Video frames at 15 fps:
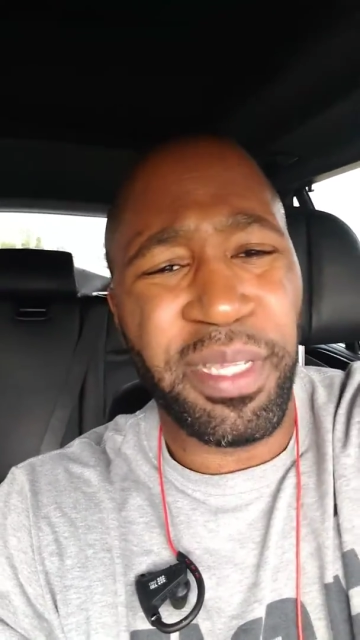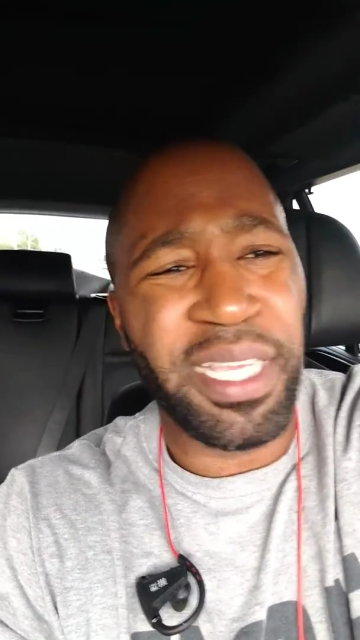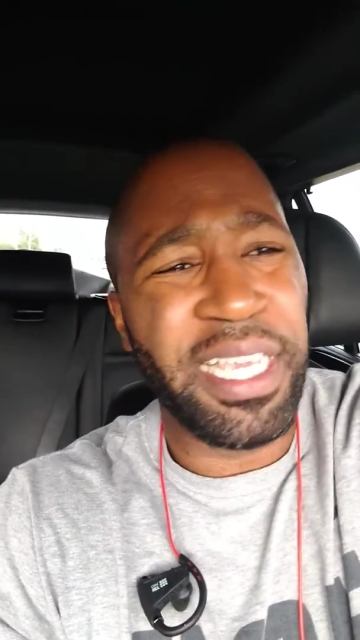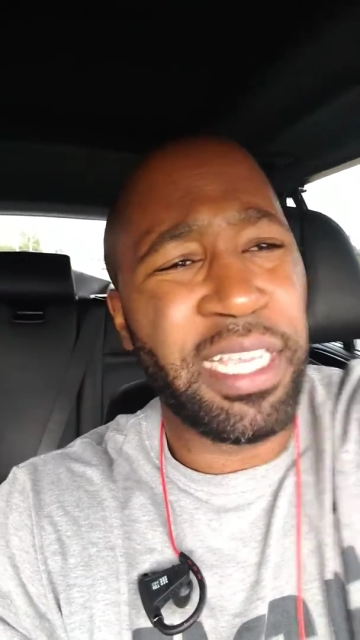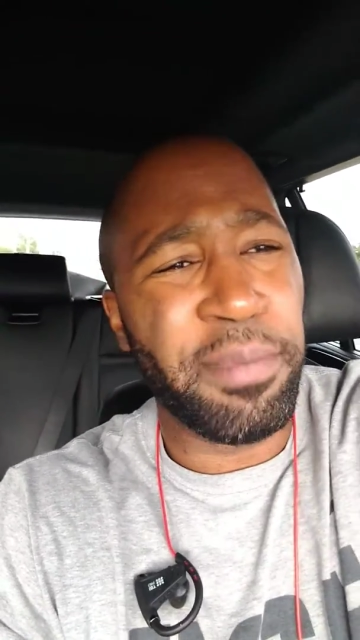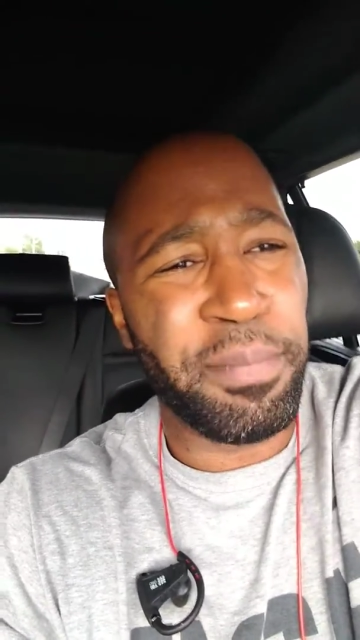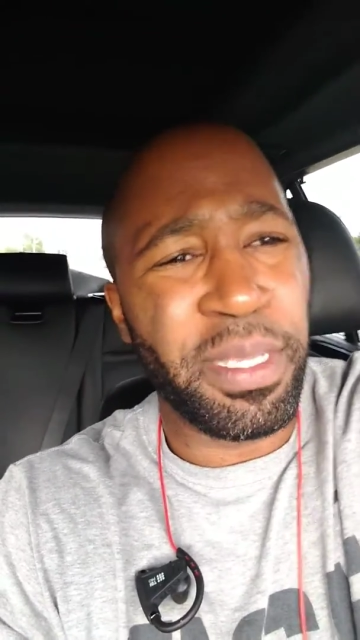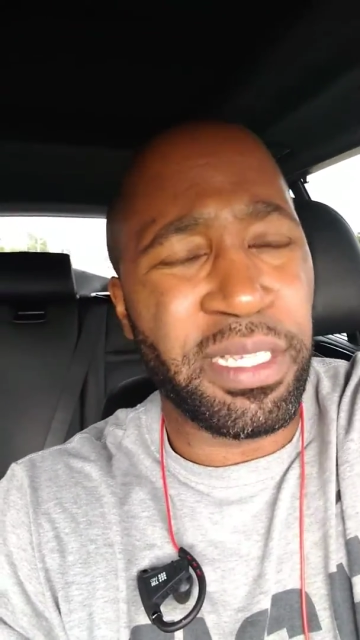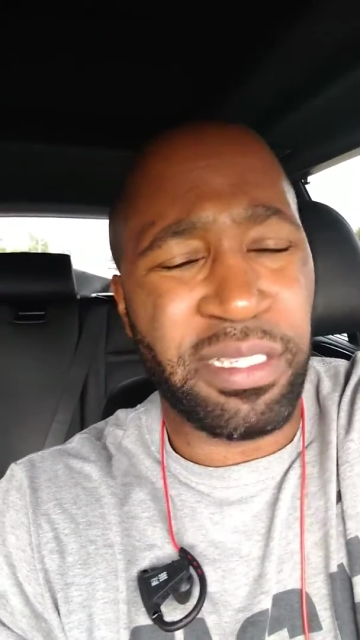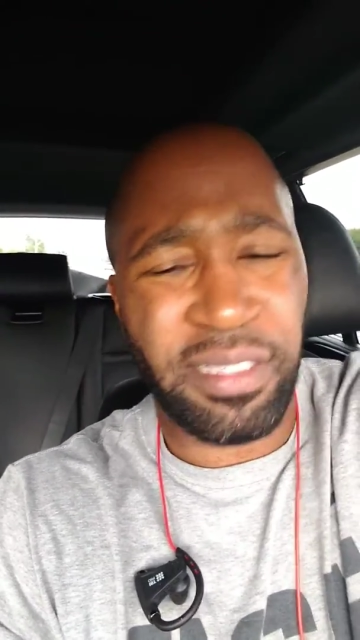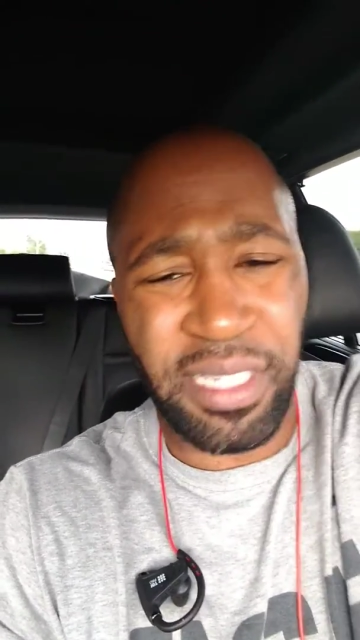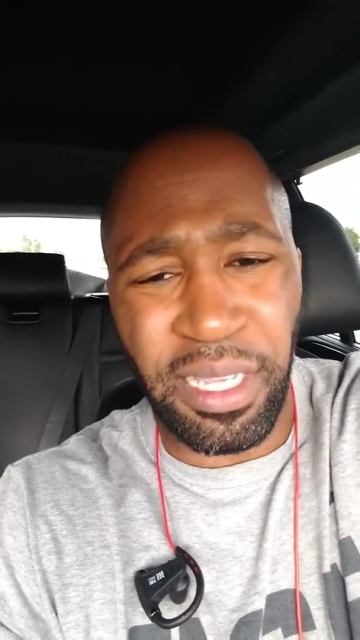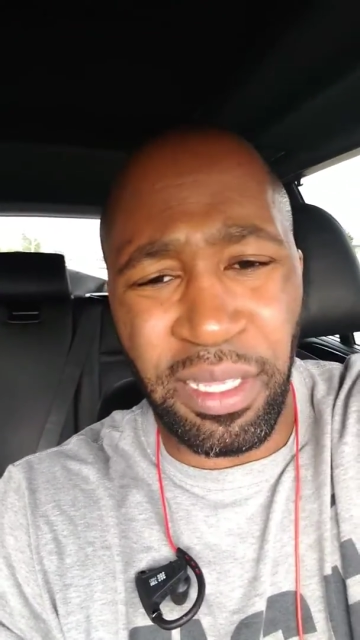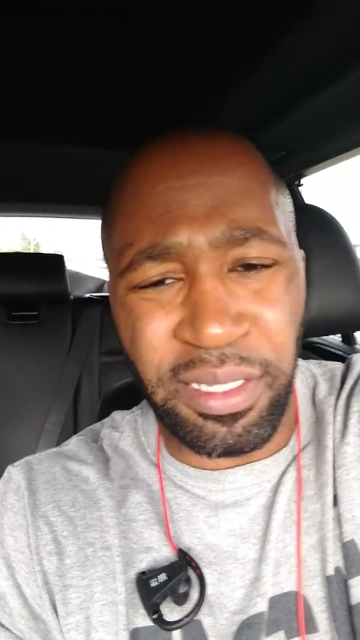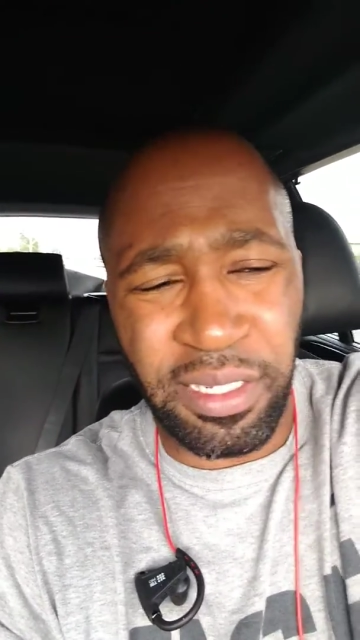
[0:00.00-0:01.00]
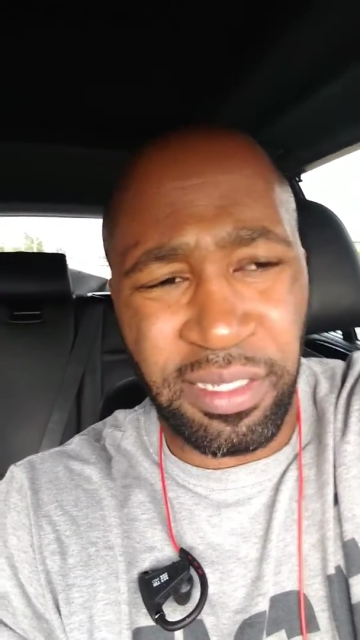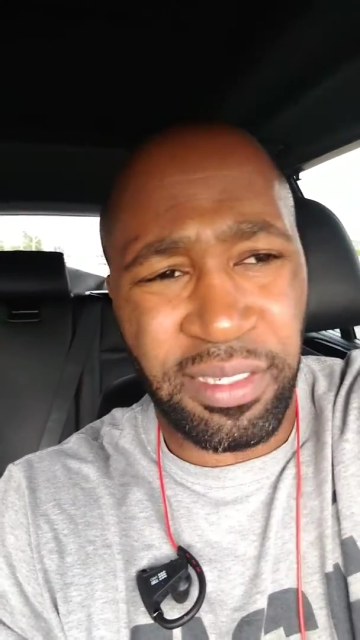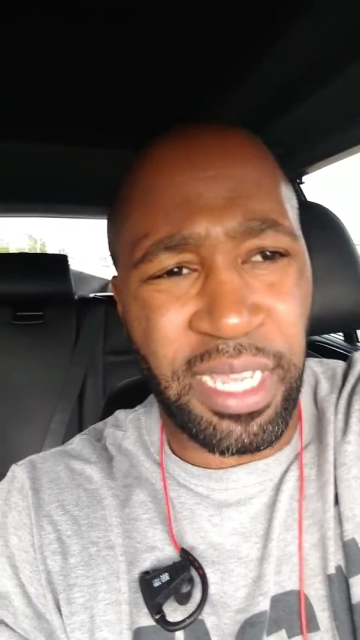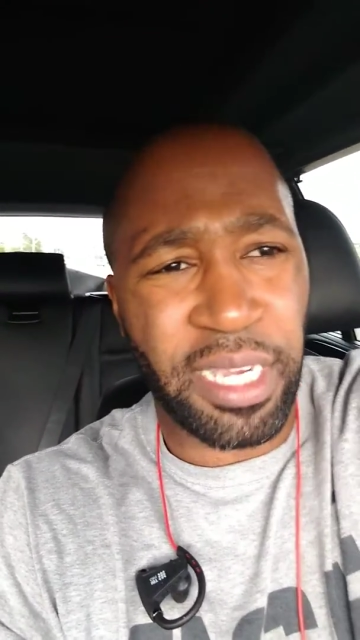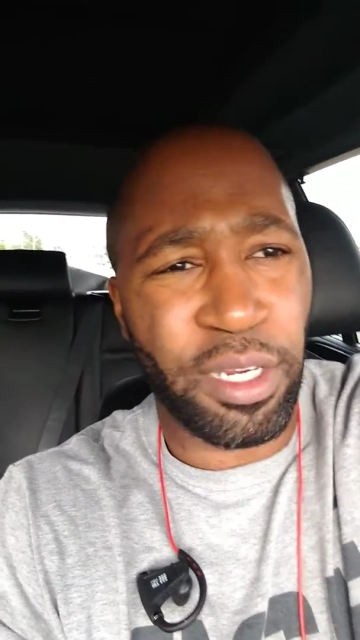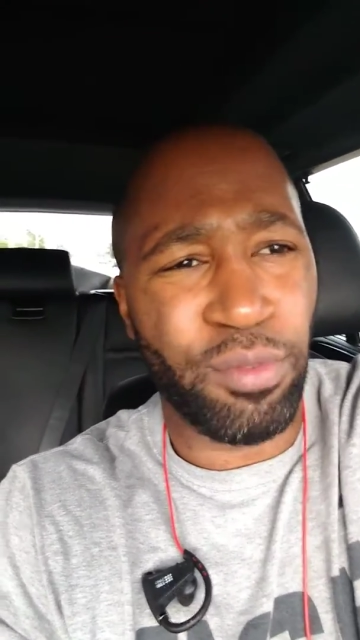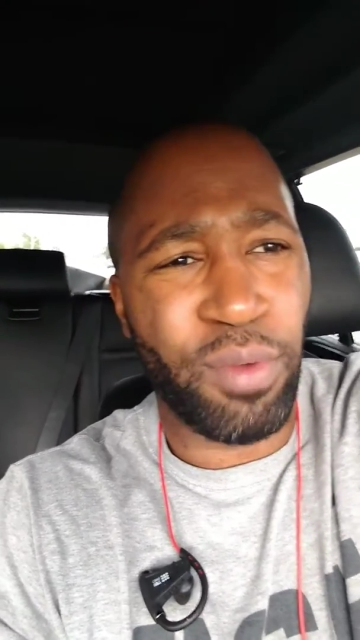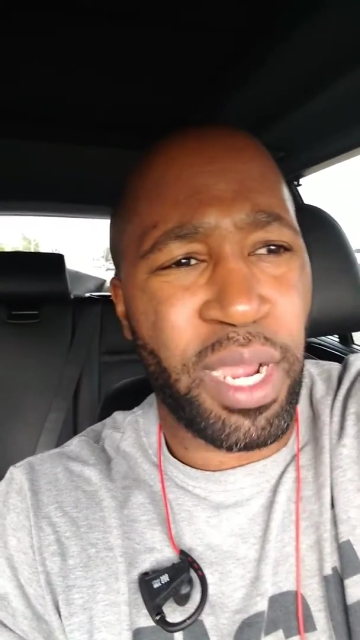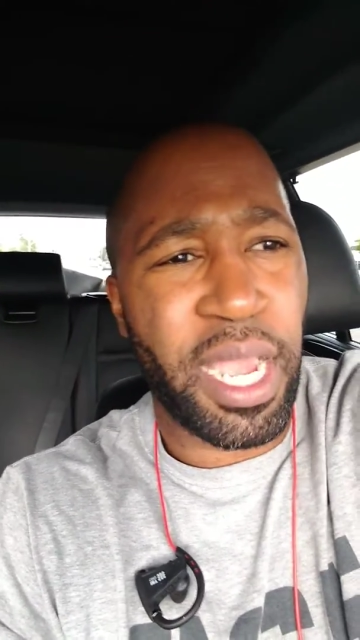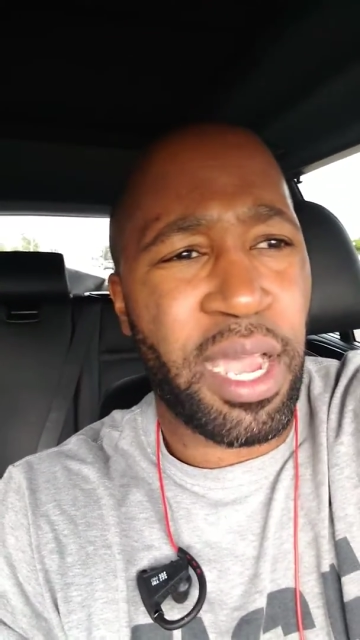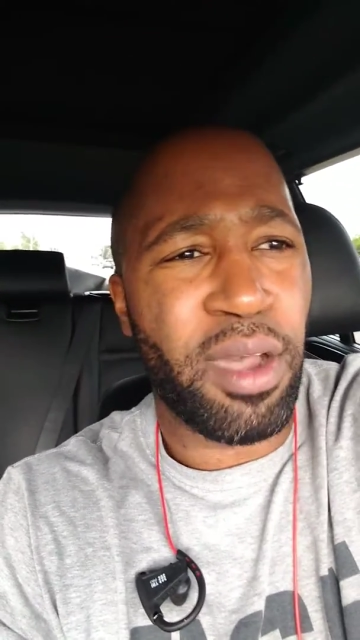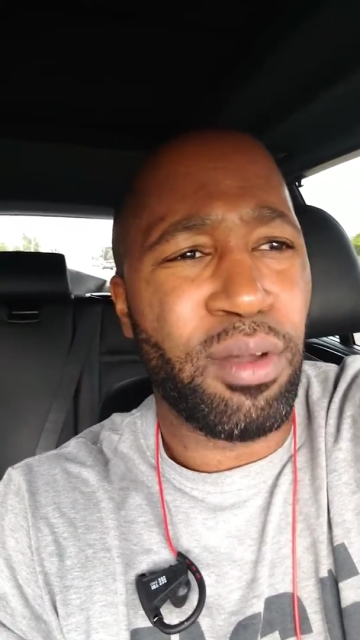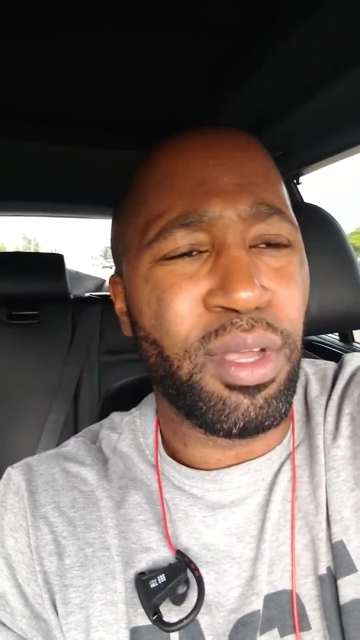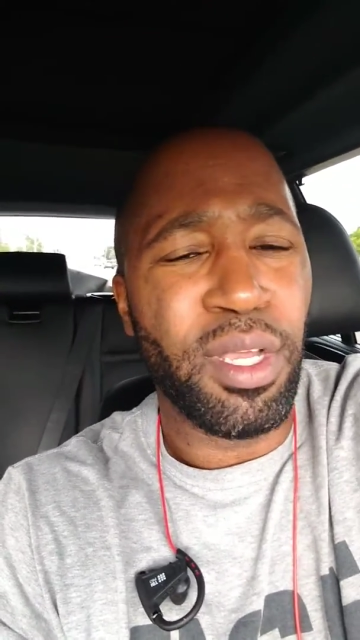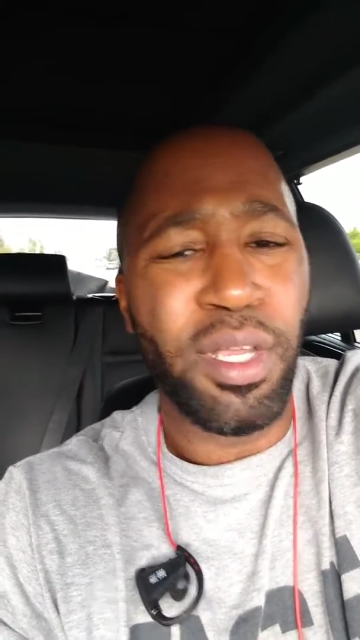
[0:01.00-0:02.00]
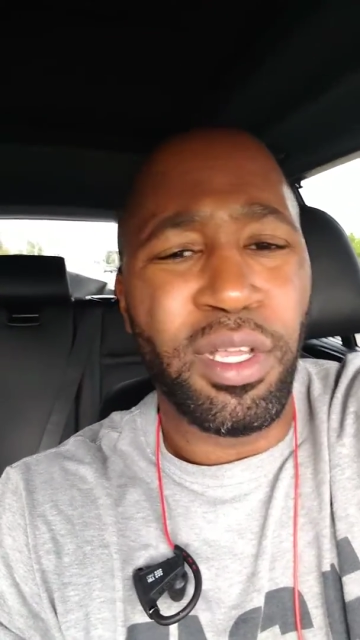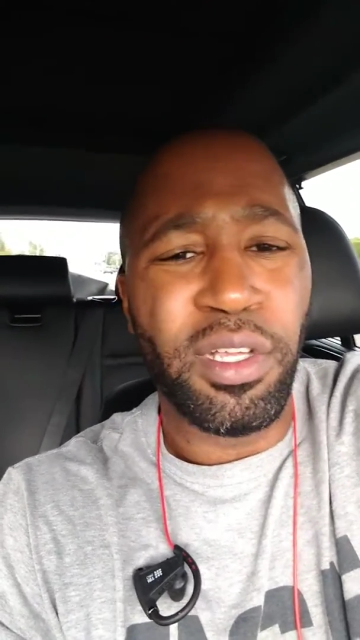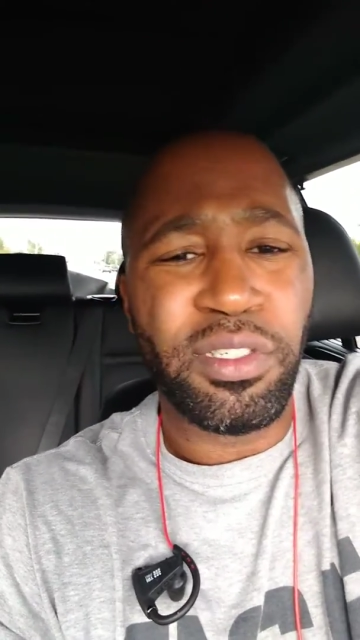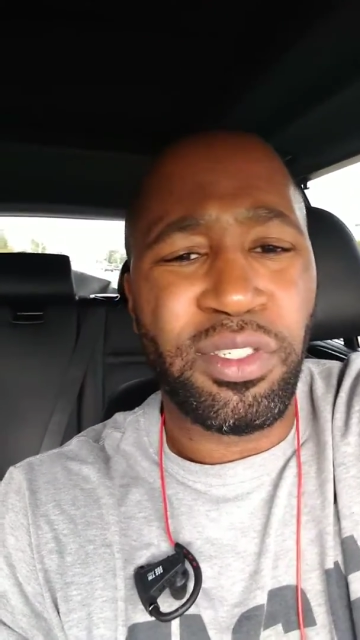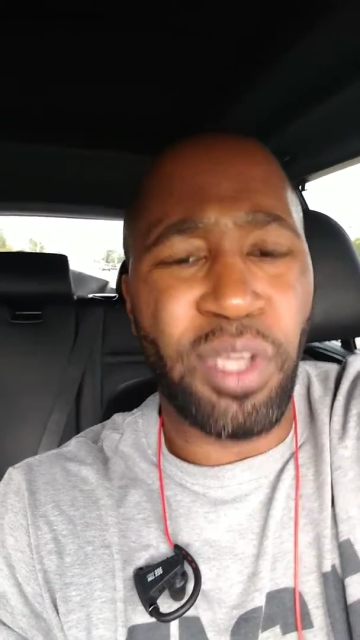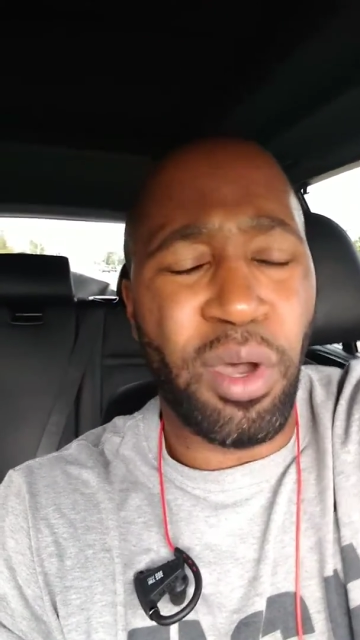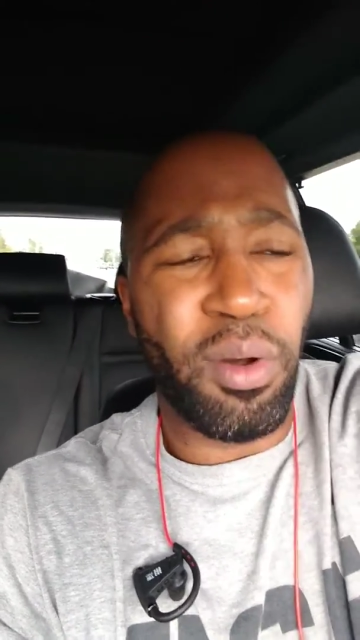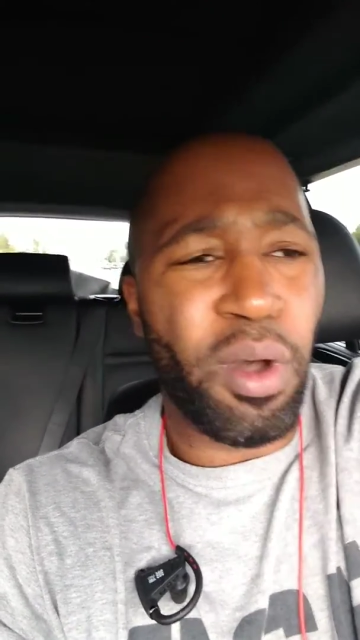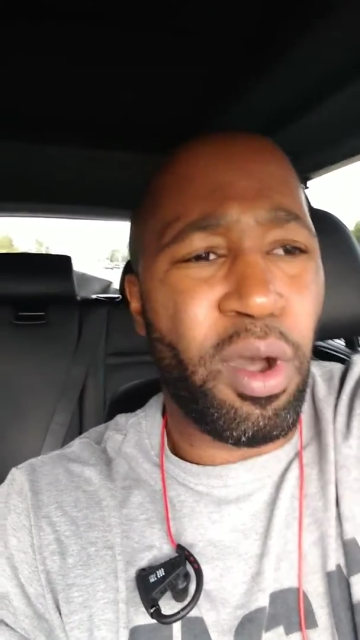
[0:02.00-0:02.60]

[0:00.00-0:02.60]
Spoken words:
He can be a steal in the second round. So